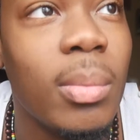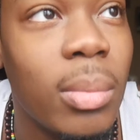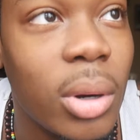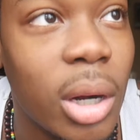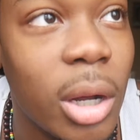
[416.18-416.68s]

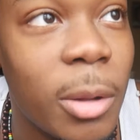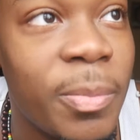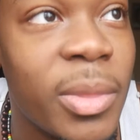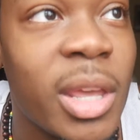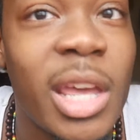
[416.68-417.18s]
Bruh.
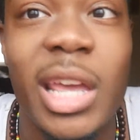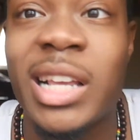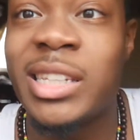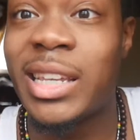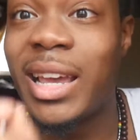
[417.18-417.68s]

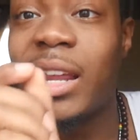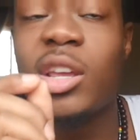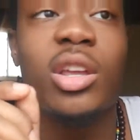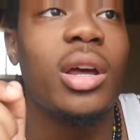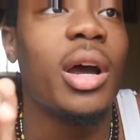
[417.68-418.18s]
It said,
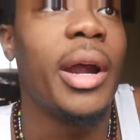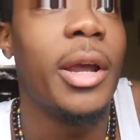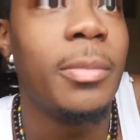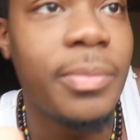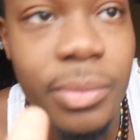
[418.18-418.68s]

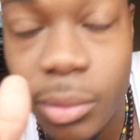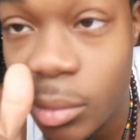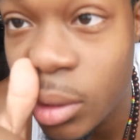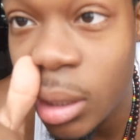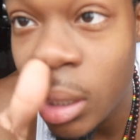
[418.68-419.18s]
alright.
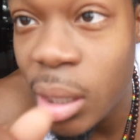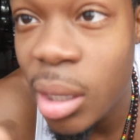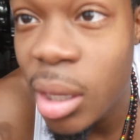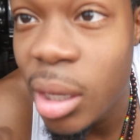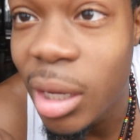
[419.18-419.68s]

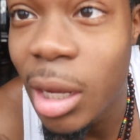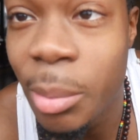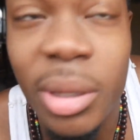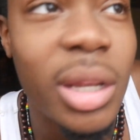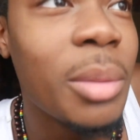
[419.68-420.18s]
Let
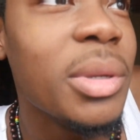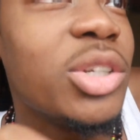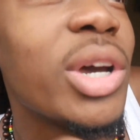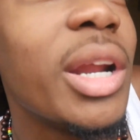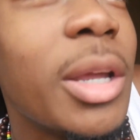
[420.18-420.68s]
me
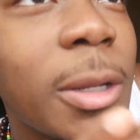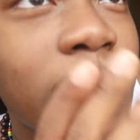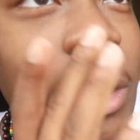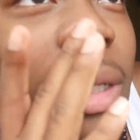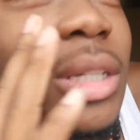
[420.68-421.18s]
try to
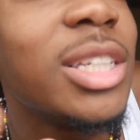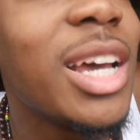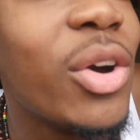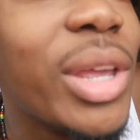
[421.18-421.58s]
tell